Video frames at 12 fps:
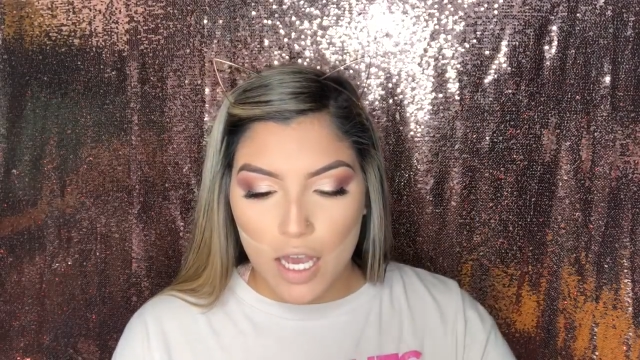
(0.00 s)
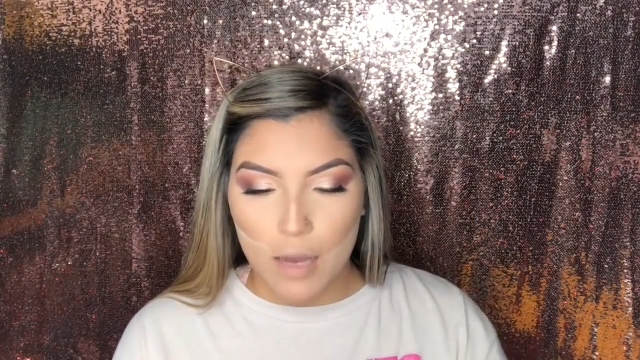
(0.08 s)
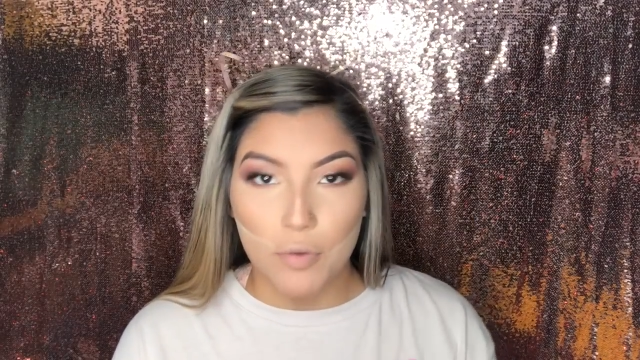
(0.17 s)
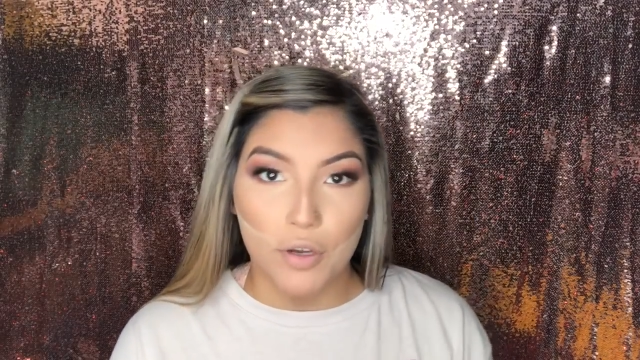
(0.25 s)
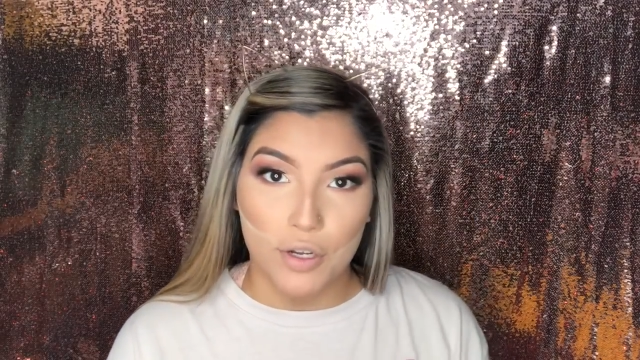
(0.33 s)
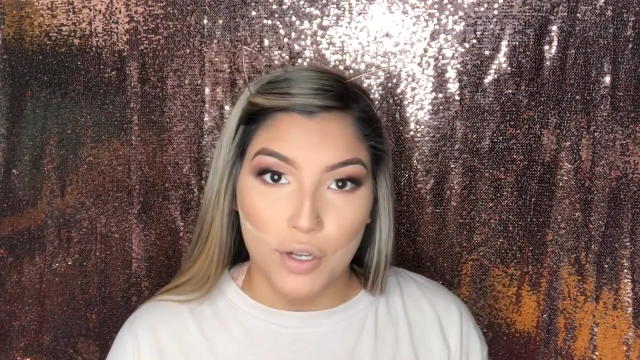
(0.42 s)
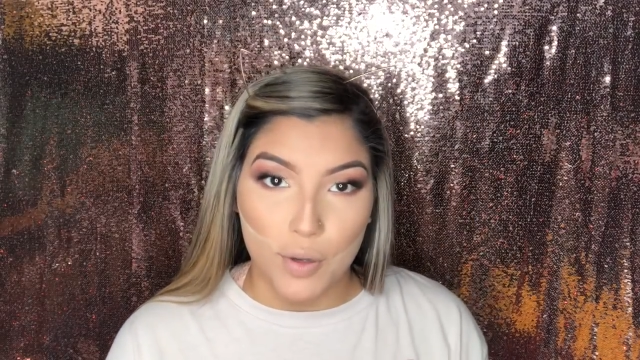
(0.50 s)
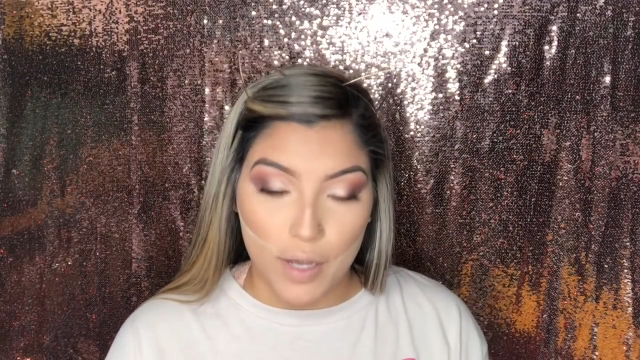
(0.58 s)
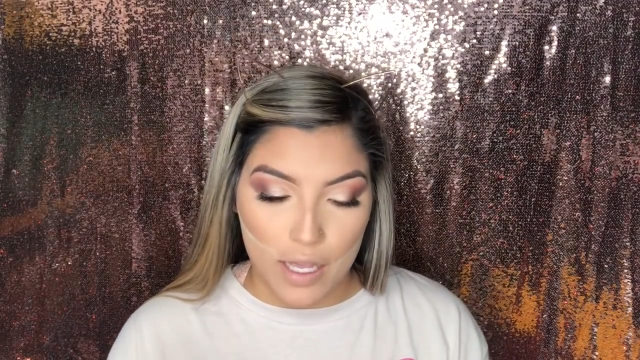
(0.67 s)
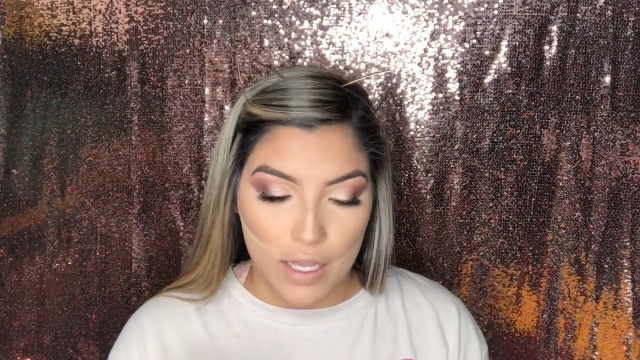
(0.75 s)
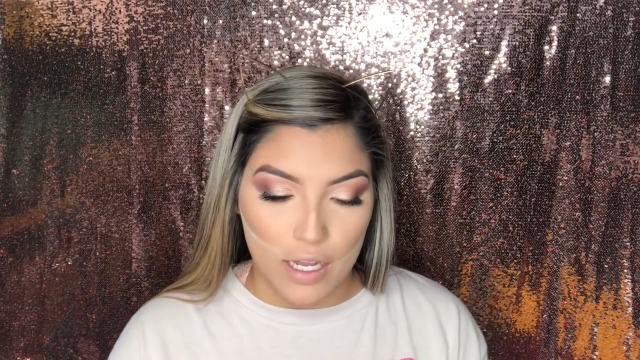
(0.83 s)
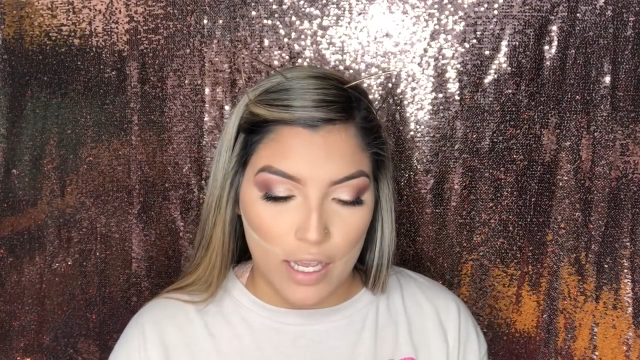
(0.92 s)
I'm going to go
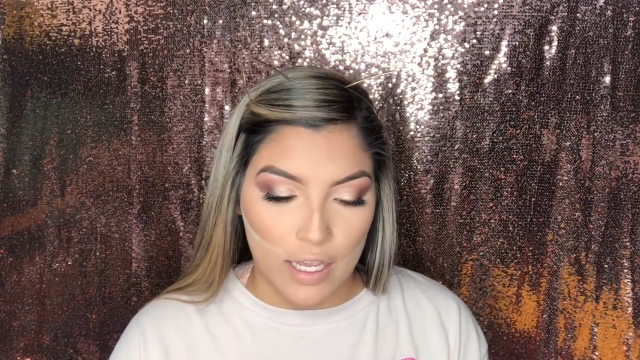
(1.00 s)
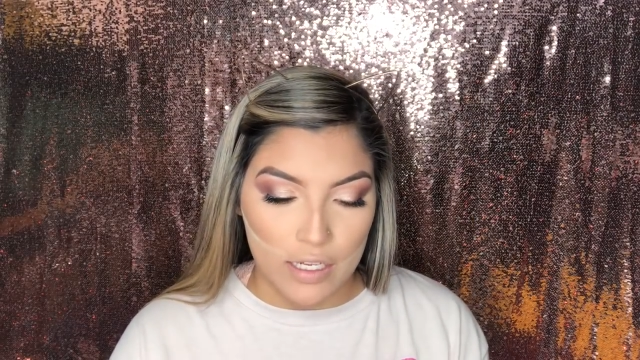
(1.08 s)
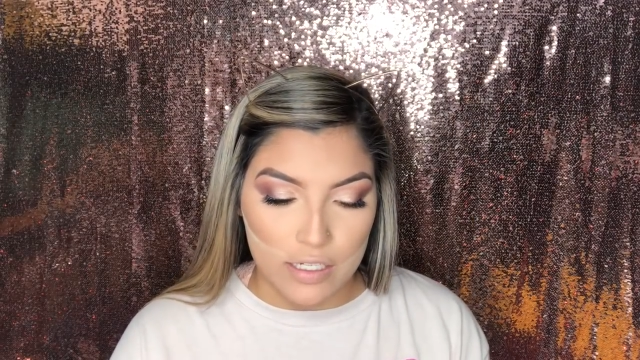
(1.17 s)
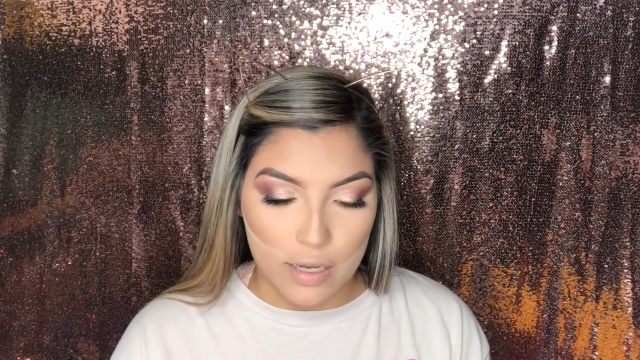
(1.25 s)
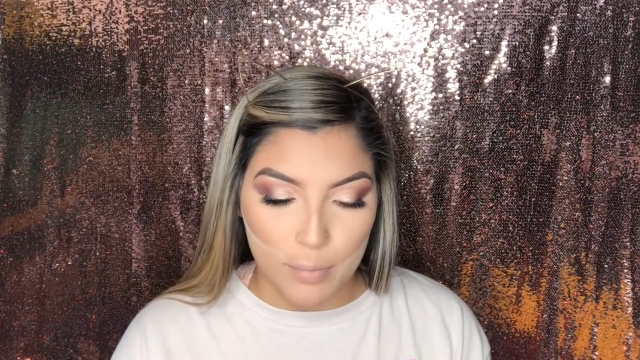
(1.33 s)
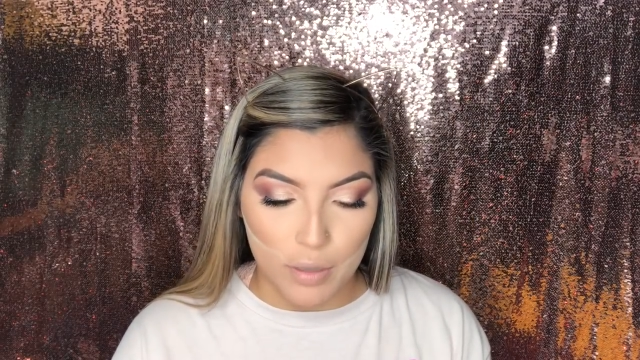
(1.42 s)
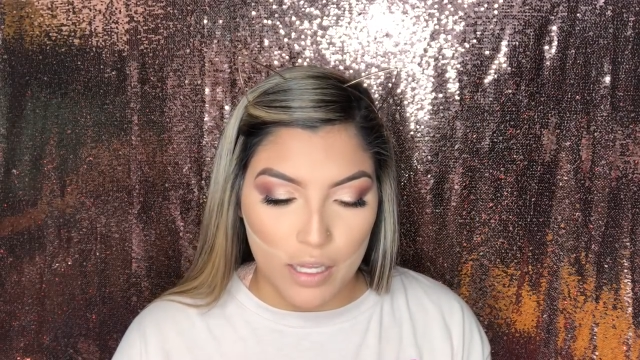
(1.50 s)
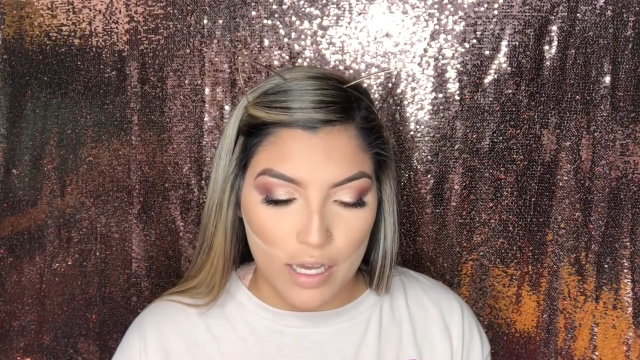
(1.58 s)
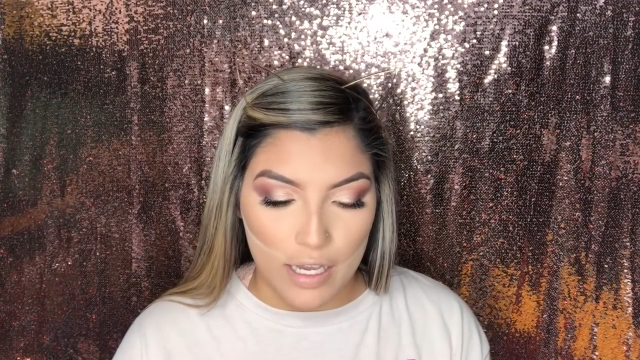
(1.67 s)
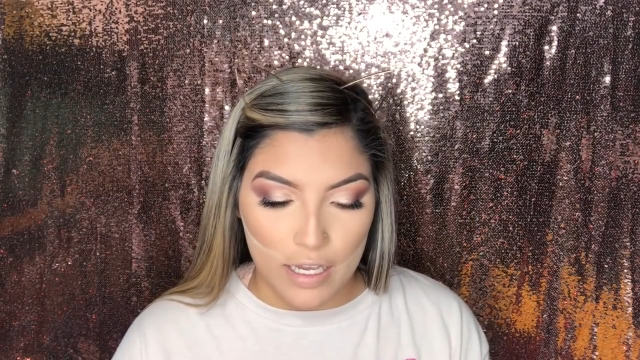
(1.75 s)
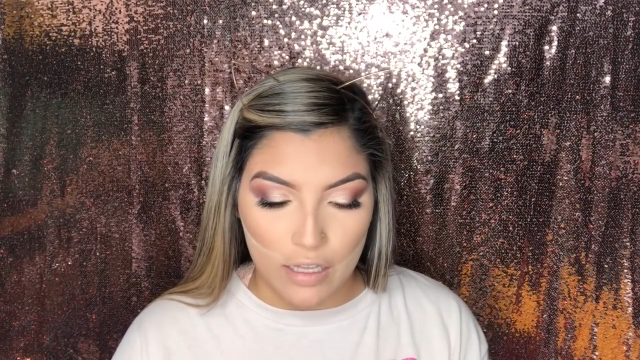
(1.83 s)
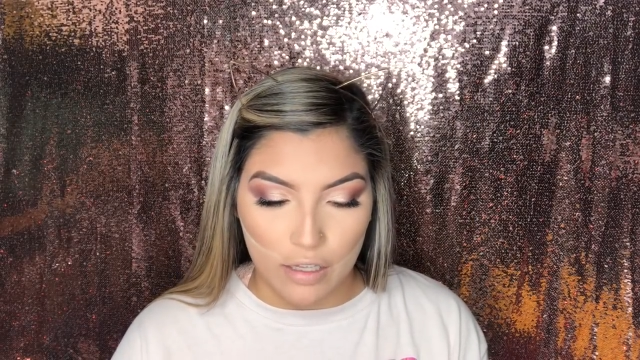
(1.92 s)
ahead and
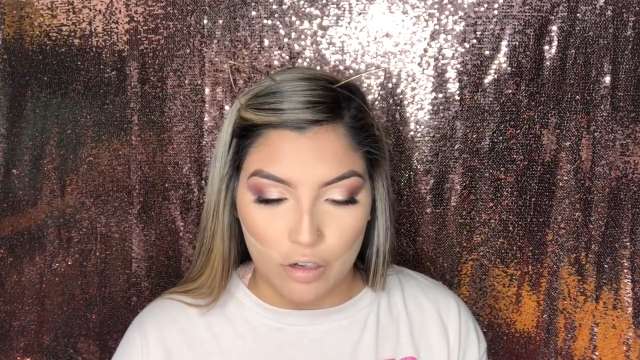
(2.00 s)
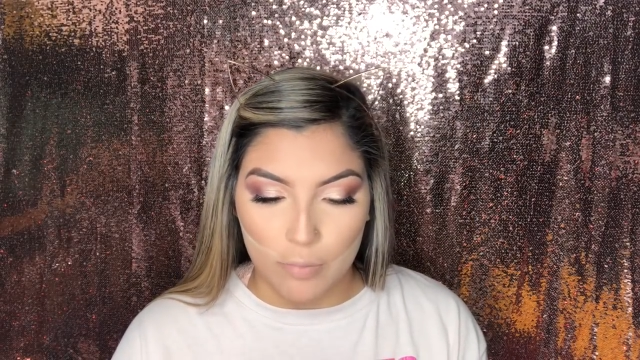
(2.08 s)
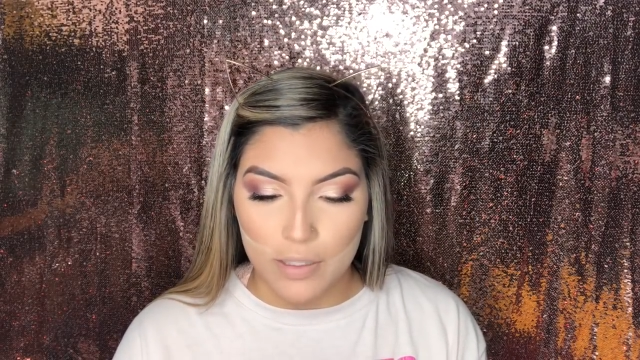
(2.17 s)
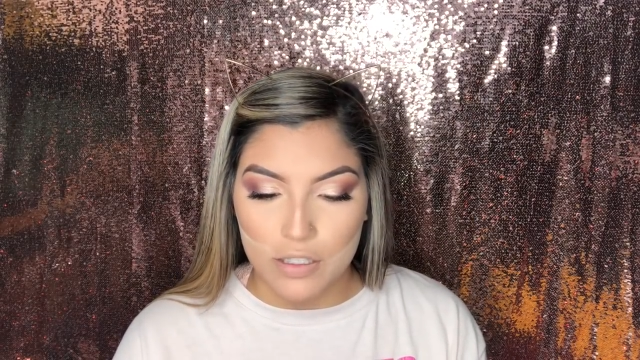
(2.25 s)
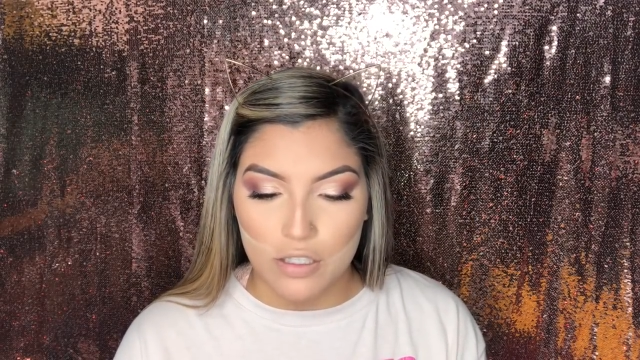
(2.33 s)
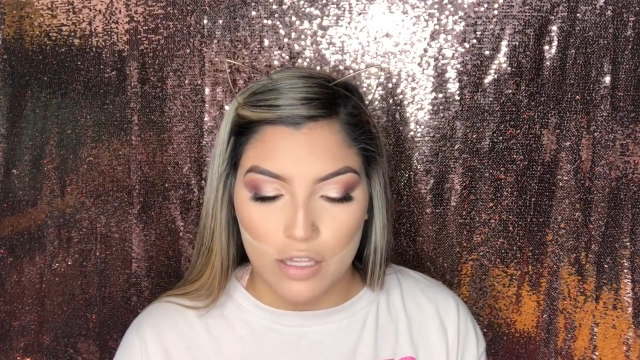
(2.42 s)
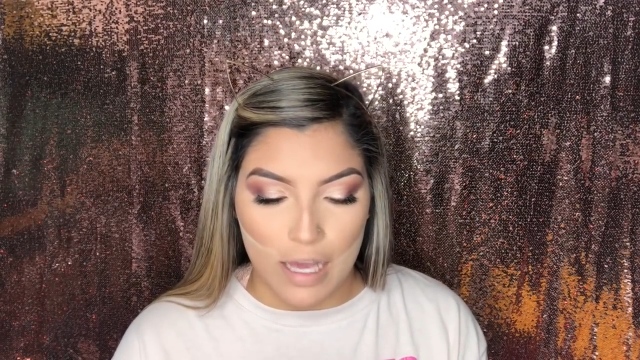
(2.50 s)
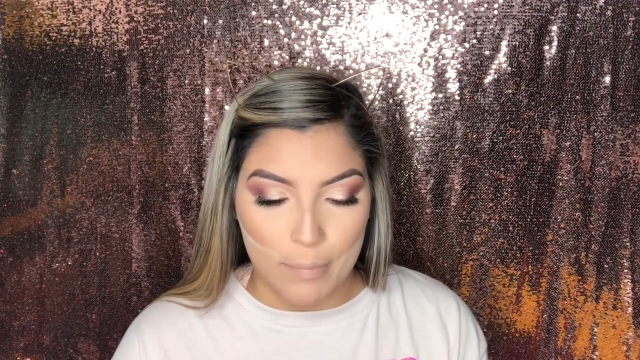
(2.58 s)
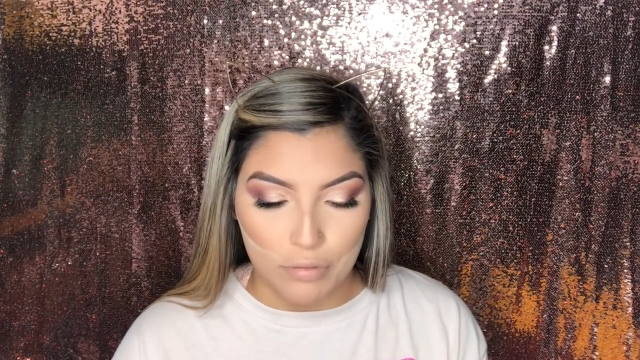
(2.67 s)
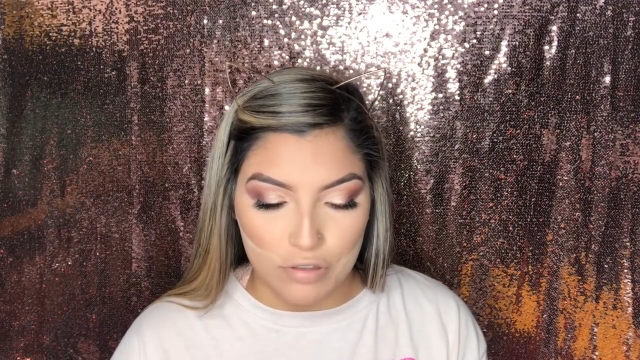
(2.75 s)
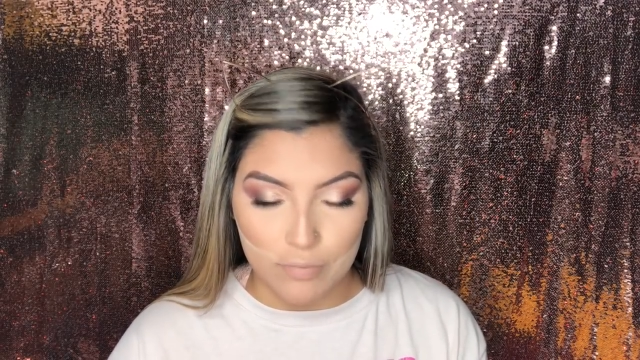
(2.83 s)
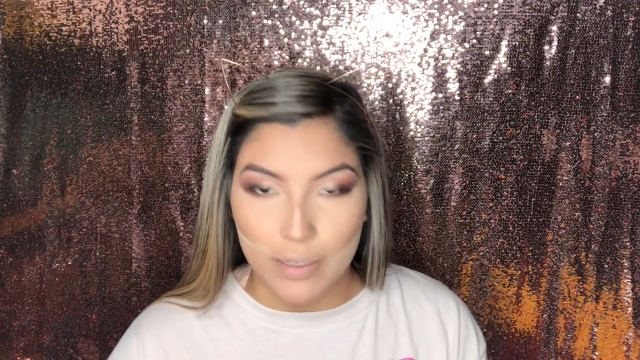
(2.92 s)
apply a little bit to the
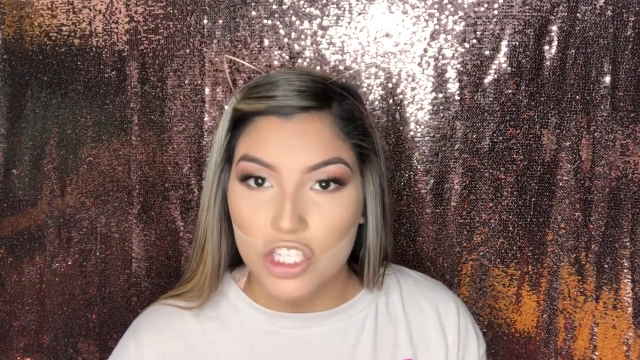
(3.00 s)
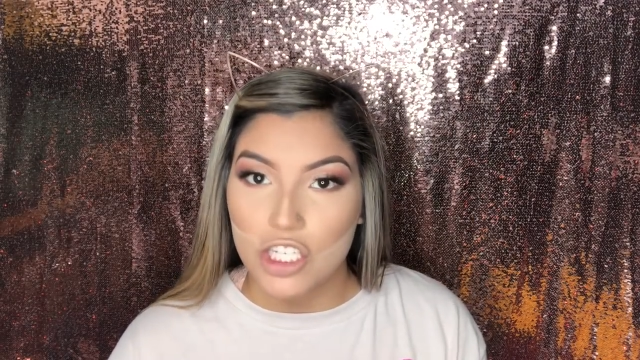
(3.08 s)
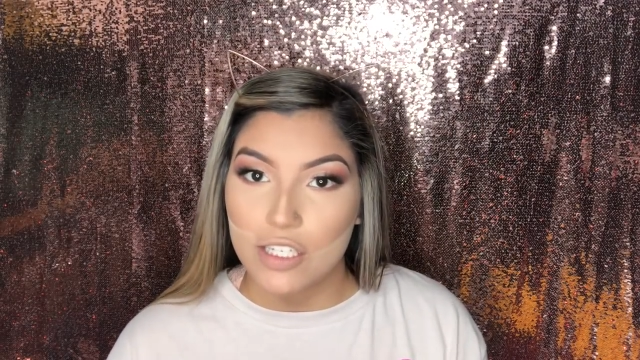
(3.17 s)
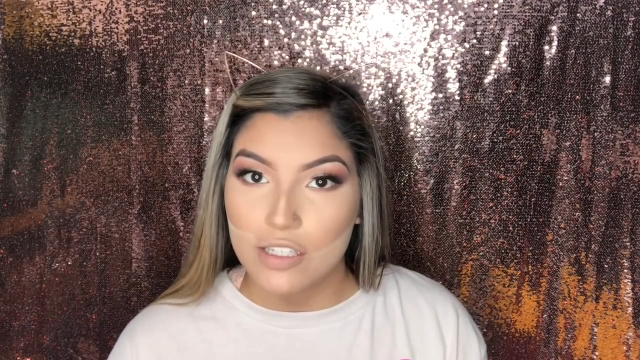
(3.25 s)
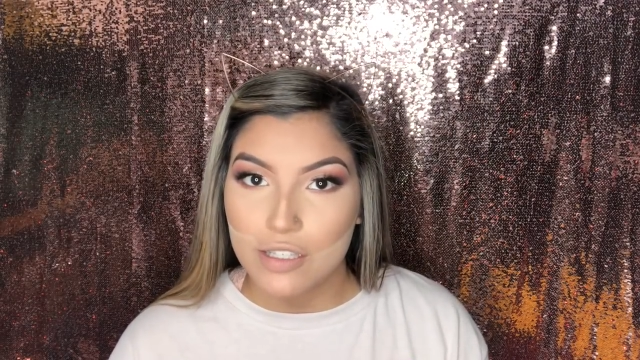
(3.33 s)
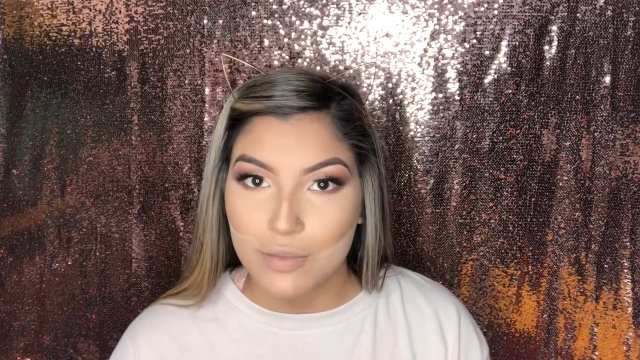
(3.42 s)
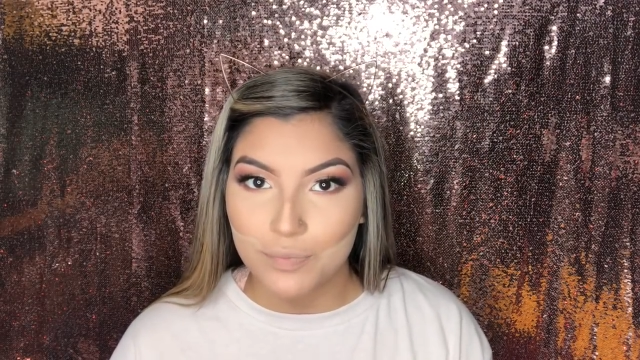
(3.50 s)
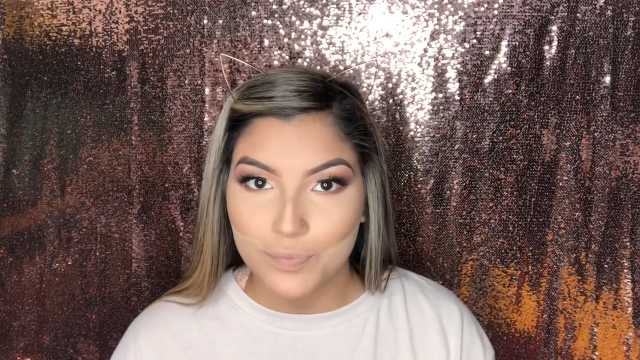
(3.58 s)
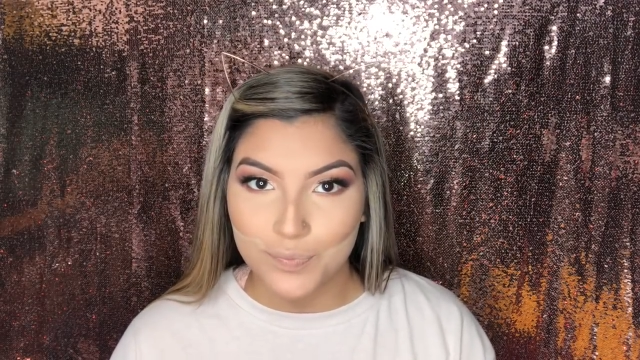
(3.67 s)
apples of my cheeks.